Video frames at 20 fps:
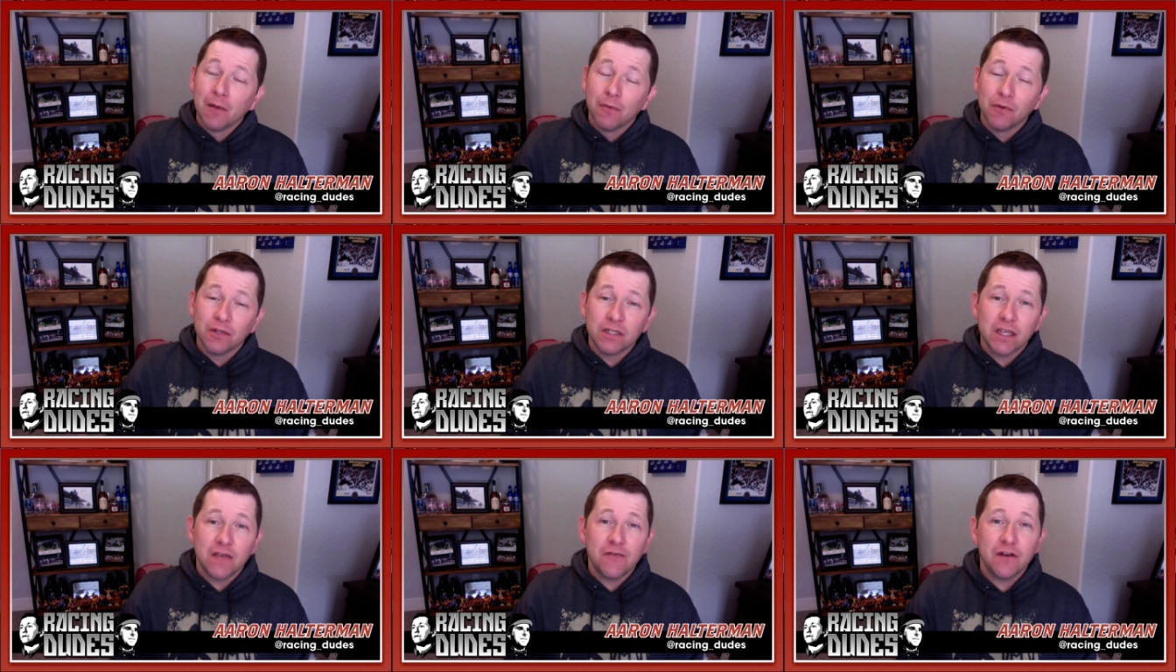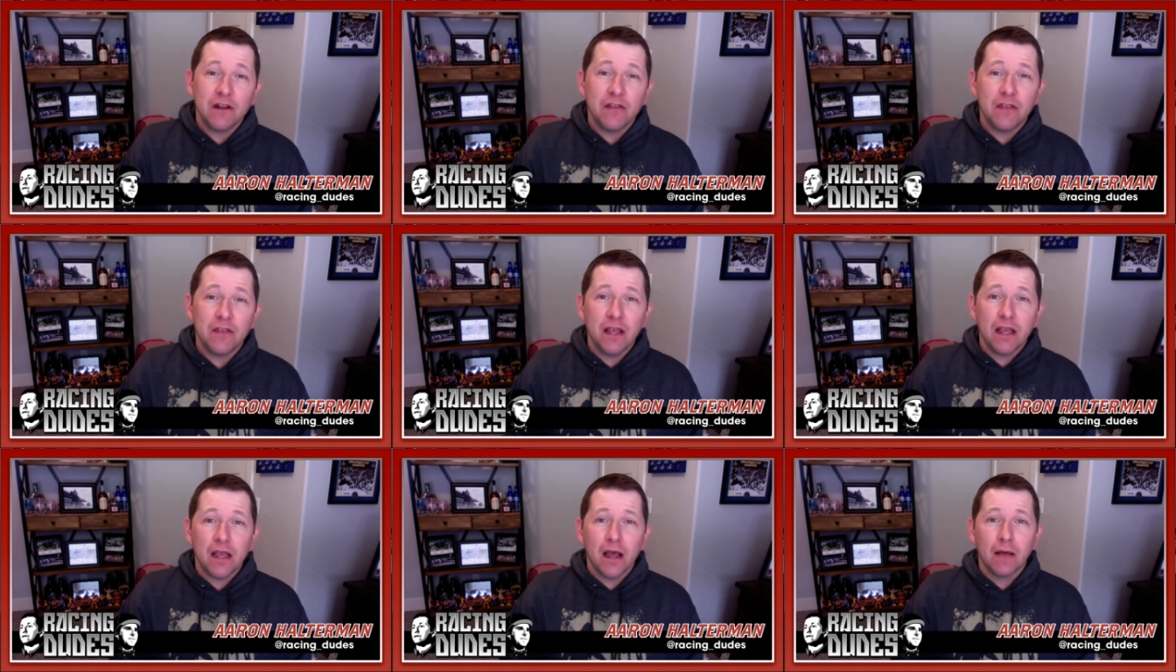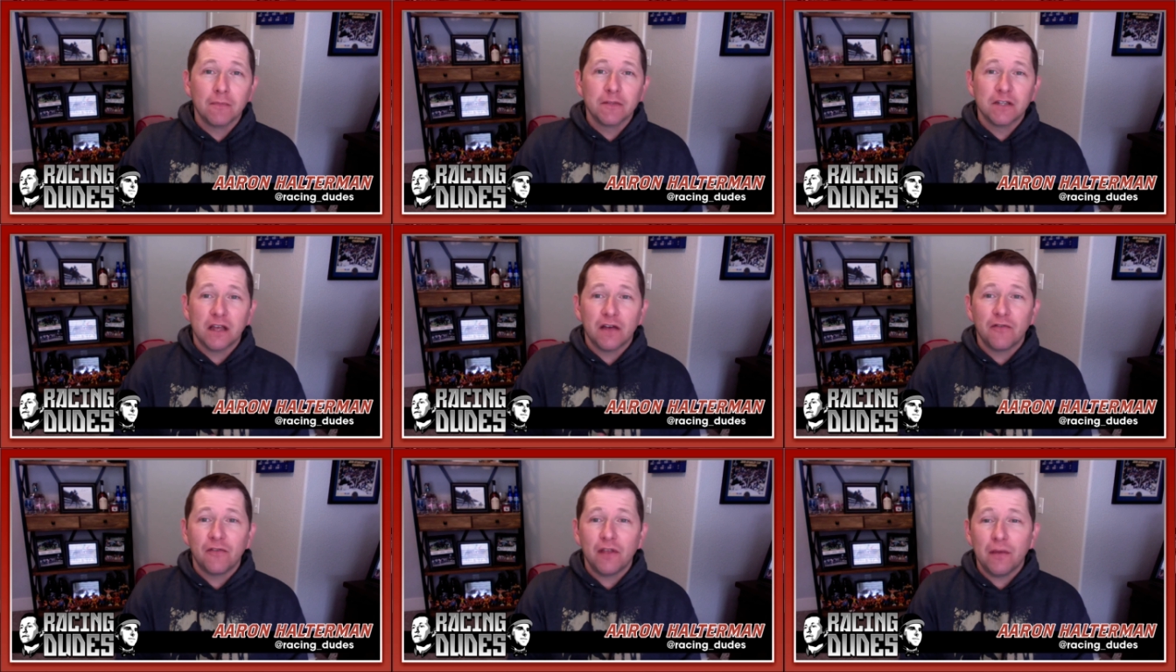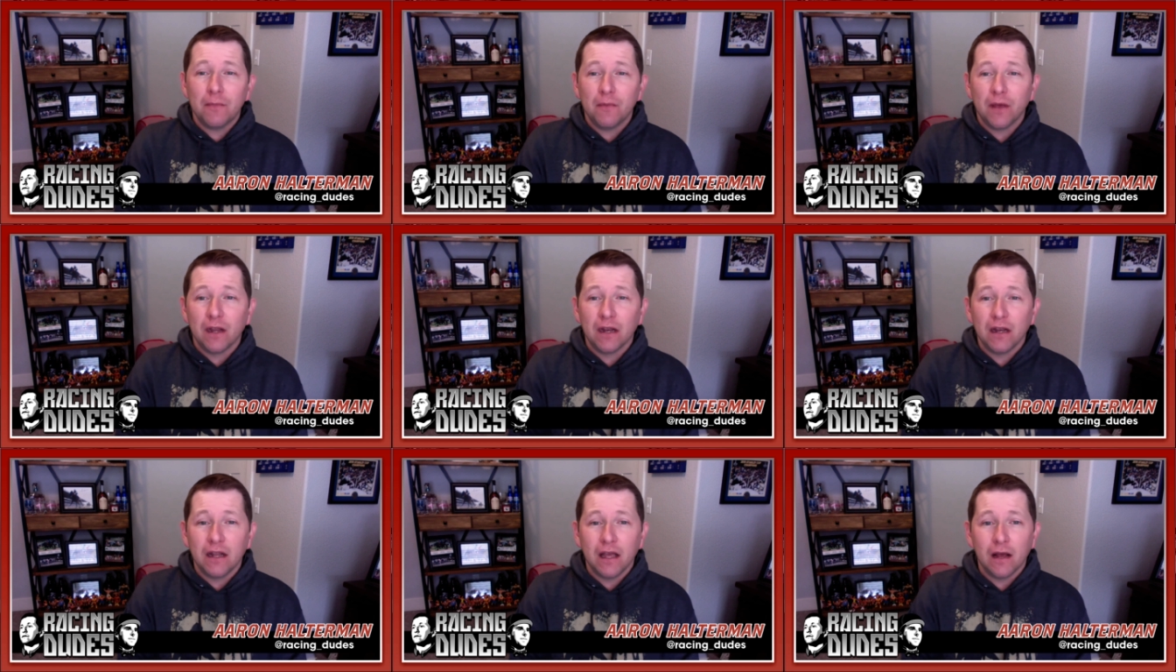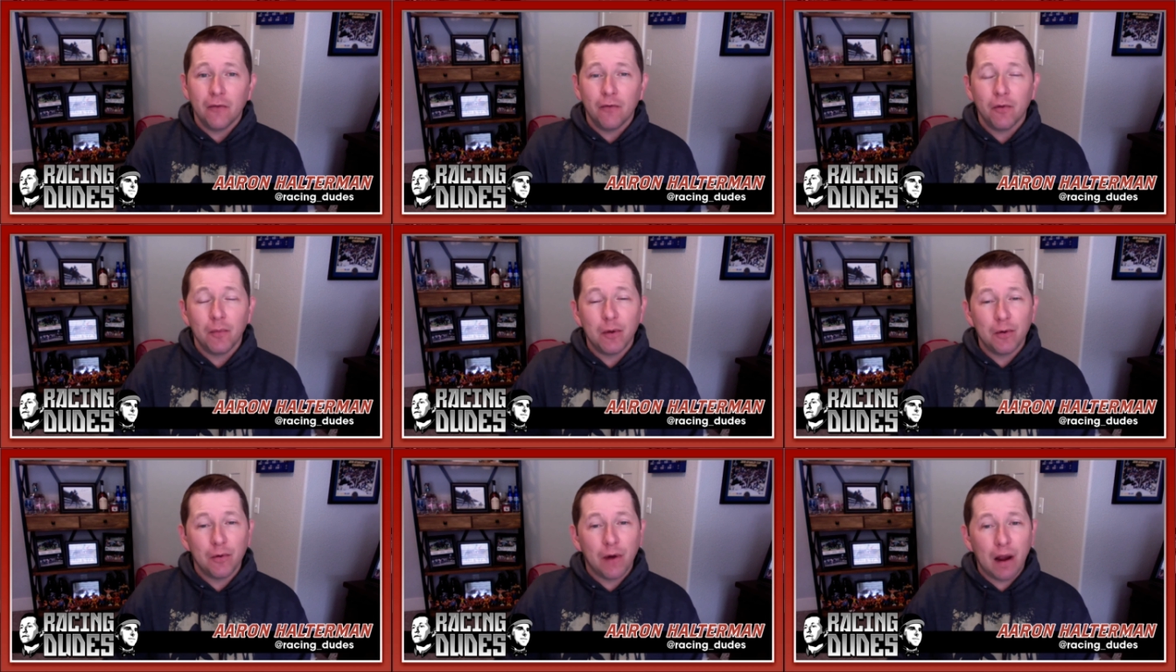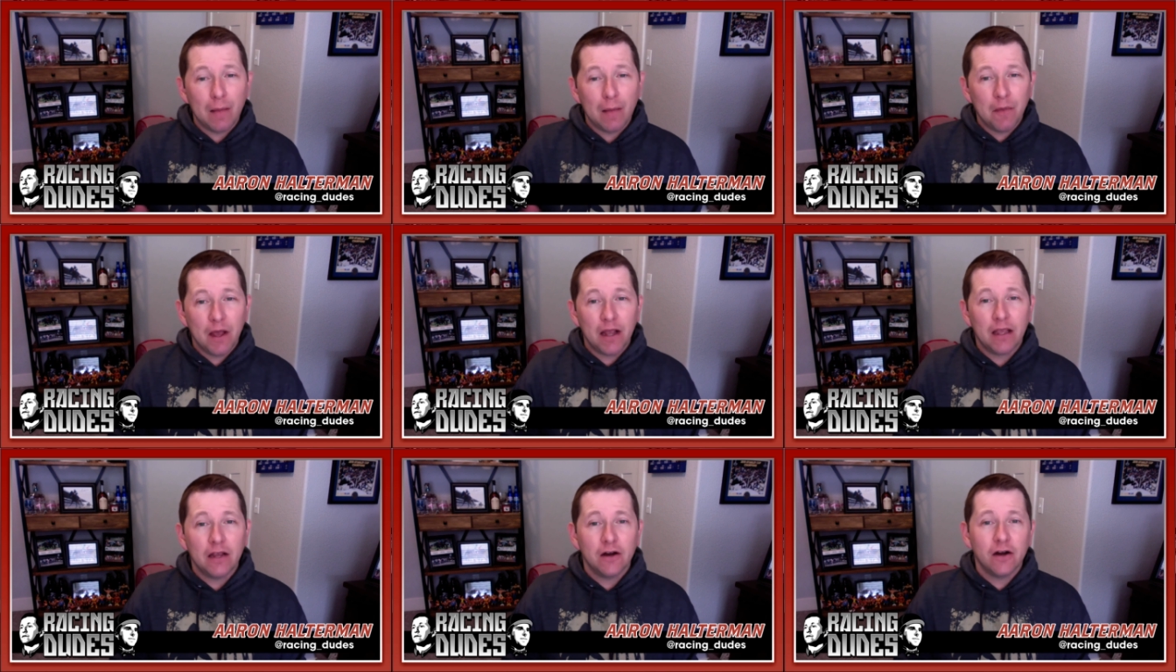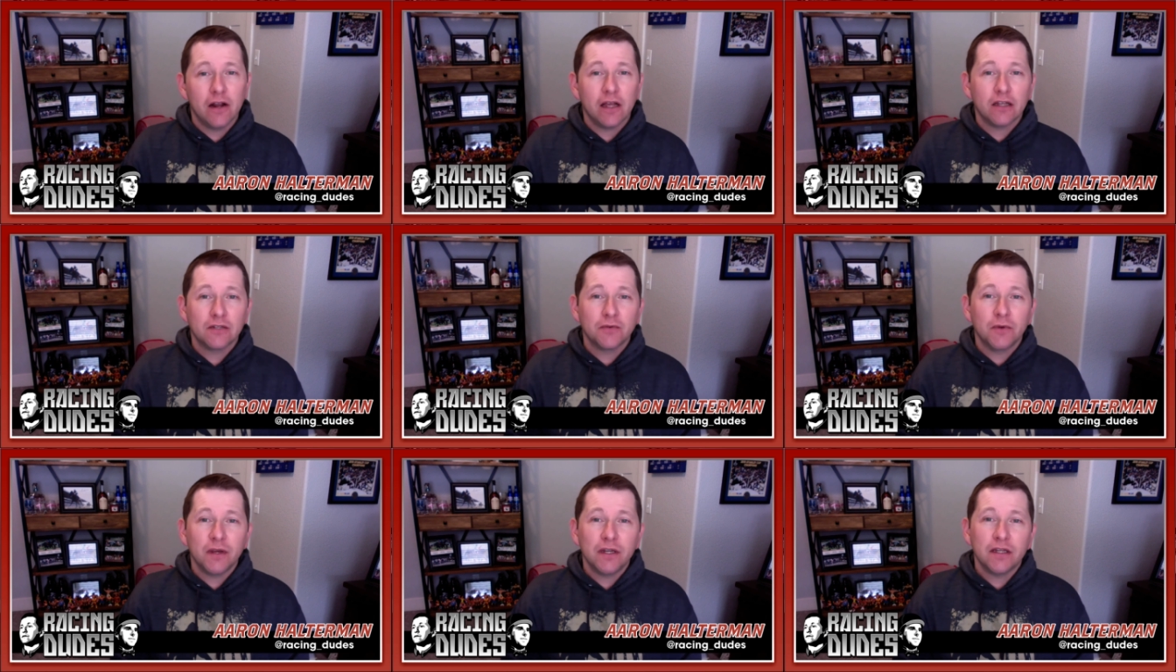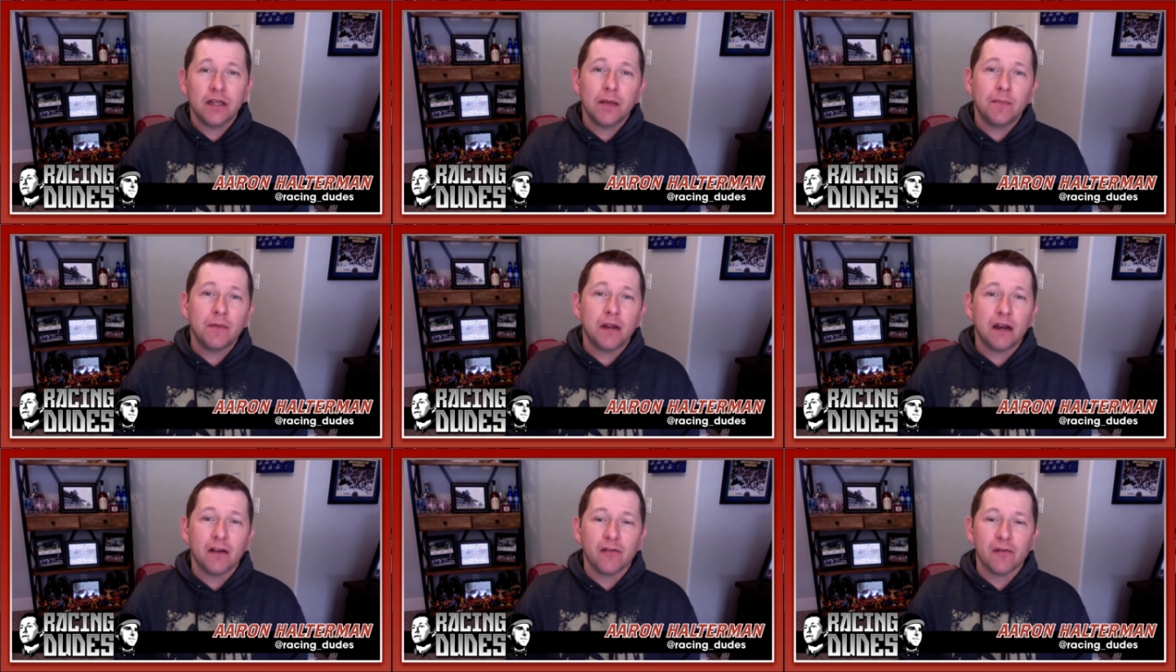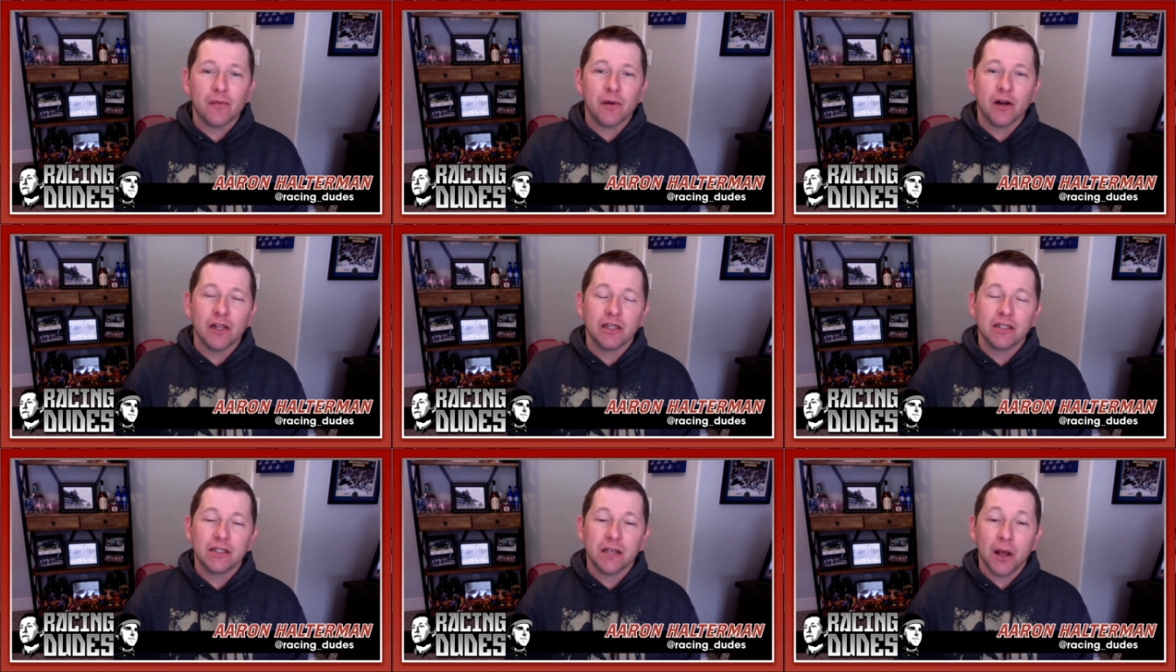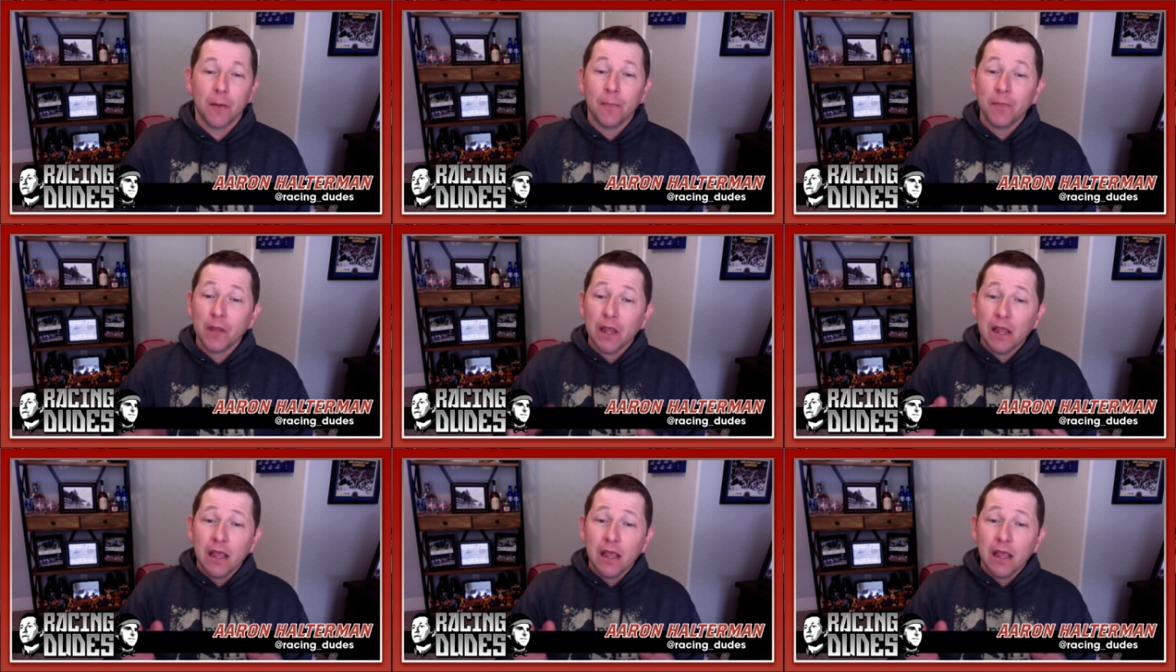We'll see if anything comes of them, and uh, we'll be right back here next week to update everybody. So.